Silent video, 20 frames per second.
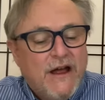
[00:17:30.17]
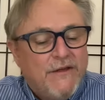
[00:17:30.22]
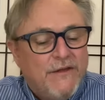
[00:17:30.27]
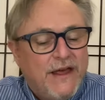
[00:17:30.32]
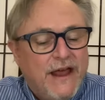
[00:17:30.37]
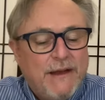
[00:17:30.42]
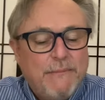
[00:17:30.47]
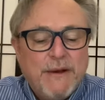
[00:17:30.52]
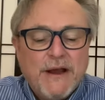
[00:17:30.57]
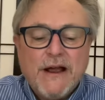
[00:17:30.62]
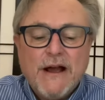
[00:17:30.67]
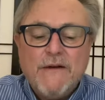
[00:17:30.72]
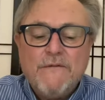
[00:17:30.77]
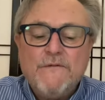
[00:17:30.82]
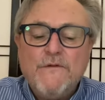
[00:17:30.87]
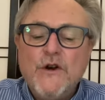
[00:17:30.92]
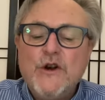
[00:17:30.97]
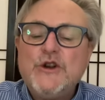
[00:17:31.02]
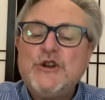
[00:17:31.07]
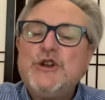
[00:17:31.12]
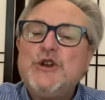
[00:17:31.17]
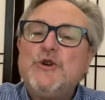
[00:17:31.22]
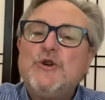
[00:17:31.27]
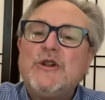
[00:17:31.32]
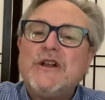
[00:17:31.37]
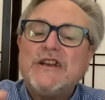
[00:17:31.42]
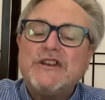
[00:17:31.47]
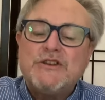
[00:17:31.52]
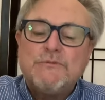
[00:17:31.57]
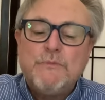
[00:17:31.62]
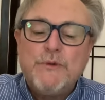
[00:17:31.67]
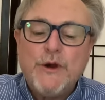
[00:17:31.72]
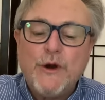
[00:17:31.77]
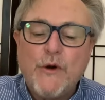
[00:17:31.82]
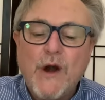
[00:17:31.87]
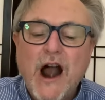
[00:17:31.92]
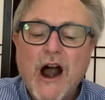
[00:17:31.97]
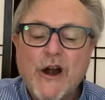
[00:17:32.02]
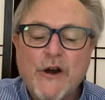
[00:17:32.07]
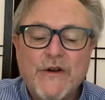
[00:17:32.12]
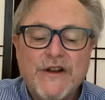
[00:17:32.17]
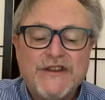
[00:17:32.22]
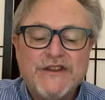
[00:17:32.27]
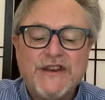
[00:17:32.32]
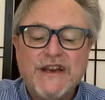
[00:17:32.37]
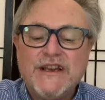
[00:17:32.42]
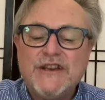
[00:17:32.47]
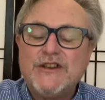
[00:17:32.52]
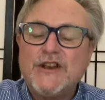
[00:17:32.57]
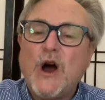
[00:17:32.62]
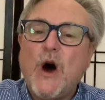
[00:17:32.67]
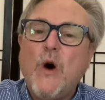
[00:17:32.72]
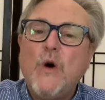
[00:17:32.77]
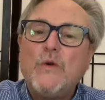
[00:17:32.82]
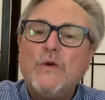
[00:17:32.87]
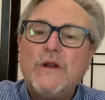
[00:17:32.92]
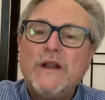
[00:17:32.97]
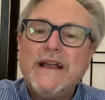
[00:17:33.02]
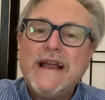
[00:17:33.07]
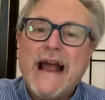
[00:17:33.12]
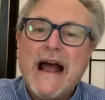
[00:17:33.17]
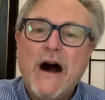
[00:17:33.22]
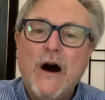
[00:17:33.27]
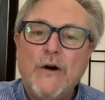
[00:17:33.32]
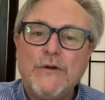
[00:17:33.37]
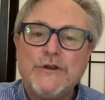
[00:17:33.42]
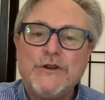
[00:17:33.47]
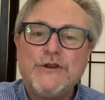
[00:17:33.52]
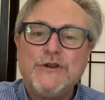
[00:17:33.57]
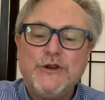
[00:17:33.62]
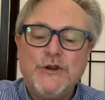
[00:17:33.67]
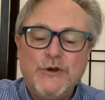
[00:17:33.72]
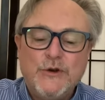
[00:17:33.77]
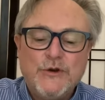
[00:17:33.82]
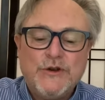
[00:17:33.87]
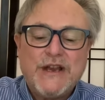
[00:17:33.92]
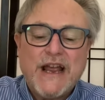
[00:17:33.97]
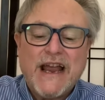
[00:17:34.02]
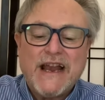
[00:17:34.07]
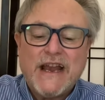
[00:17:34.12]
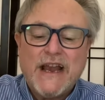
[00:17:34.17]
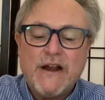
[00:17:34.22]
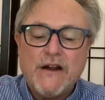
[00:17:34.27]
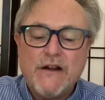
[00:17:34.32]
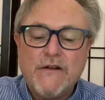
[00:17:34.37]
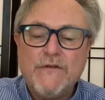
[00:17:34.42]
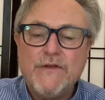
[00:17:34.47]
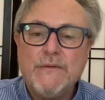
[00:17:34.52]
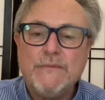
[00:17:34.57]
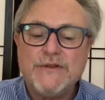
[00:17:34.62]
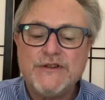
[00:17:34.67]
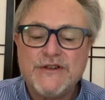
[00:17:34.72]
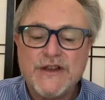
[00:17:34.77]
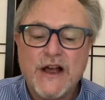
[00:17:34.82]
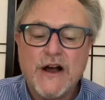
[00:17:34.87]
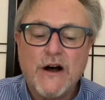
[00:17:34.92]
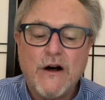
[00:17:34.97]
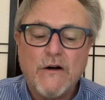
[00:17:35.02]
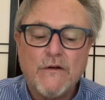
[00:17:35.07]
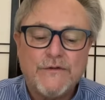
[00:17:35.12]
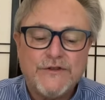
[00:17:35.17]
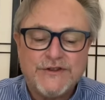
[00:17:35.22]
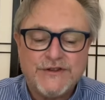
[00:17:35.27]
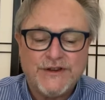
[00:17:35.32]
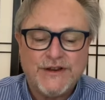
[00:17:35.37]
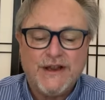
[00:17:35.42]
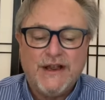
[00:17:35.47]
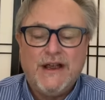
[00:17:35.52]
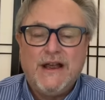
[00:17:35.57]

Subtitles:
they become virtueless bureaucracies only out to take care of themselves.